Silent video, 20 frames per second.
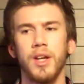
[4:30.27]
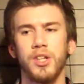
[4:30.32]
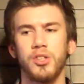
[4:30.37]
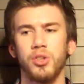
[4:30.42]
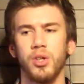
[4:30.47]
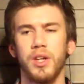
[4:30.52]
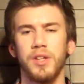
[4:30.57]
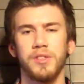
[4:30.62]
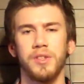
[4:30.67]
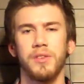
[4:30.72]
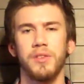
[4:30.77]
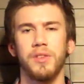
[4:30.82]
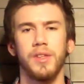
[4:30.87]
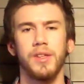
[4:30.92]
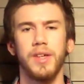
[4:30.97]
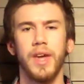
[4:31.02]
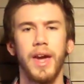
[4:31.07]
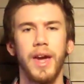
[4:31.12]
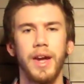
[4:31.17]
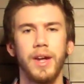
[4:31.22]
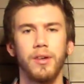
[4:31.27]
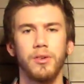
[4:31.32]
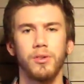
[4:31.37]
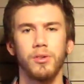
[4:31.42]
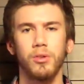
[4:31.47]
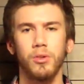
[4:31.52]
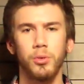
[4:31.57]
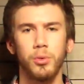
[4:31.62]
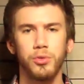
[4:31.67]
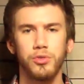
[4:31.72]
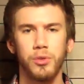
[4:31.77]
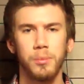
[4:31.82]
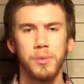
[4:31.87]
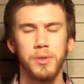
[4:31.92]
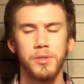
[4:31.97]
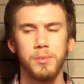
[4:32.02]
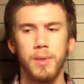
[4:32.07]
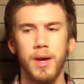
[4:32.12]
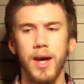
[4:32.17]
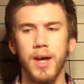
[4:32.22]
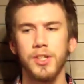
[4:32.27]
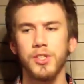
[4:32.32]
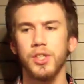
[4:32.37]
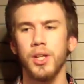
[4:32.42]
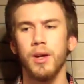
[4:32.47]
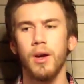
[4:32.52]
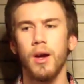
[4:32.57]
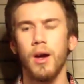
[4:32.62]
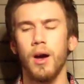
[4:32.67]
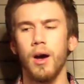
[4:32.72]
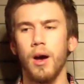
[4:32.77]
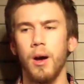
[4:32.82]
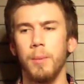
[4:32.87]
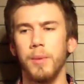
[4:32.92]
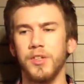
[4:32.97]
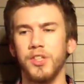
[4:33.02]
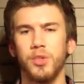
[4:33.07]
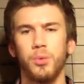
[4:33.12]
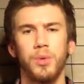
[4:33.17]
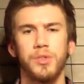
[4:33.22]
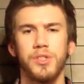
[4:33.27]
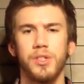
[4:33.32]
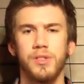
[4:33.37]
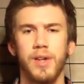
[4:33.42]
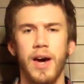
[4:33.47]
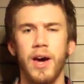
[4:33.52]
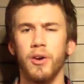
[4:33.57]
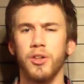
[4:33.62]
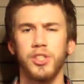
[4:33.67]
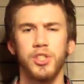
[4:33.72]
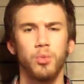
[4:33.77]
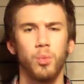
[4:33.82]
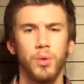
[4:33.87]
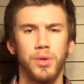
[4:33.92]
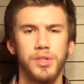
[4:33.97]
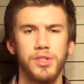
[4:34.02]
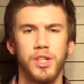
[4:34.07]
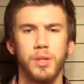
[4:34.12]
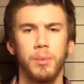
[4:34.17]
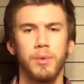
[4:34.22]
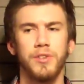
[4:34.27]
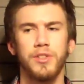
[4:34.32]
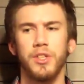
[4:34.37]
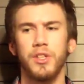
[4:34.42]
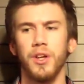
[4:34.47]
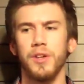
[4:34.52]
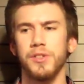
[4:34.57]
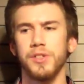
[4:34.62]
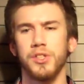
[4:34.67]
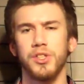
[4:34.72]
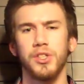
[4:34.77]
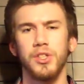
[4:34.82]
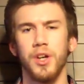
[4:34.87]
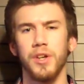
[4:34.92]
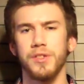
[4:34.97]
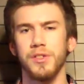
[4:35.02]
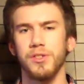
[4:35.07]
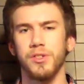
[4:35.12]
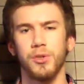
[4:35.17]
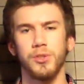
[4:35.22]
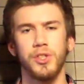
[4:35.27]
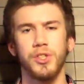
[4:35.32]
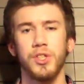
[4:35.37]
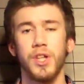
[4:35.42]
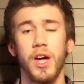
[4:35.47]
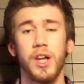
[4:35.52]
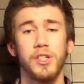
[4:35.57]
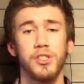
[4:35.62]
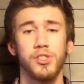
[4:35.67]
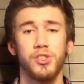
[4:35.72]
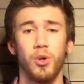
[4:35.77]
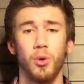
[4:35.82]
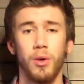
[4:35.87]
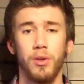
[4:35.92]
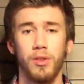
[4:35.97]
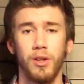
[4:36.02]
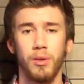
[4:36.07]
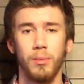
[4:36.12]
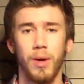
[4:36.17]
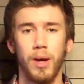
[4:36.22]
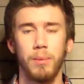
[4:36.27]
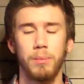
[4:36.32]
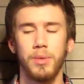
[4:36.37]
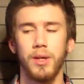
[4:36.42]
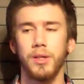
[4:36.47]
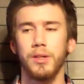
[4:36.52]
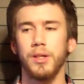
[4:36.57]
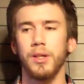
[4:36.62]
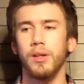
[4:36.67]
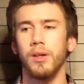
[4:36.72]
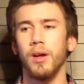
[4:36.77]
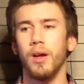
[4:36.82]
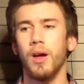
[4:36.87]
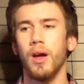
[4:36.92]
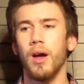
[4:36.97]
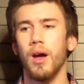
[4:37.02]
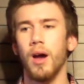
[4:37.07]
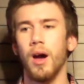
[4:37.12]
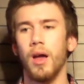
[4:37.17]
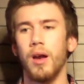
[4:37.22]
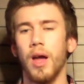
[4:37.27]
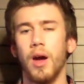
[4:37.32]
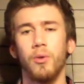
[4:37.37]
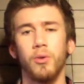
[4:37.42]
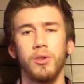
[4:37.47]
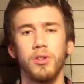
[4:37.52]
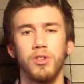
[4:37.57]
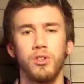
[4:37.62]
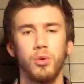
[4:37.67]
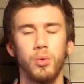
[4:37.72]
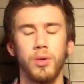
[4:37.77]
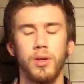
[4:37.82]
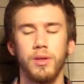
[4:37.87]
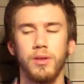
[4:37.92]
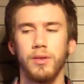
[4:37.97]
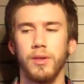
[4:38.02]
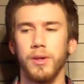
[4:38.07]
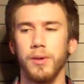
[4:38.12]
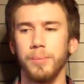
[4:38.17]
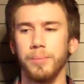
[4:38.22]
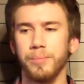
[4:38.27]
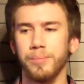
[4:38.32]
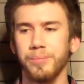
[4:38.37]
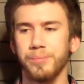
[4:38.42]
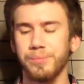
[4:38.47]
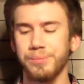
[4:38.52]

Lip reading: She really has nothing to gain or lose from this match. If she wins the title, she wins it, but if she doesn't, she doesn't. So she's kind of just thrown in there, in my opinion, not really doing anything.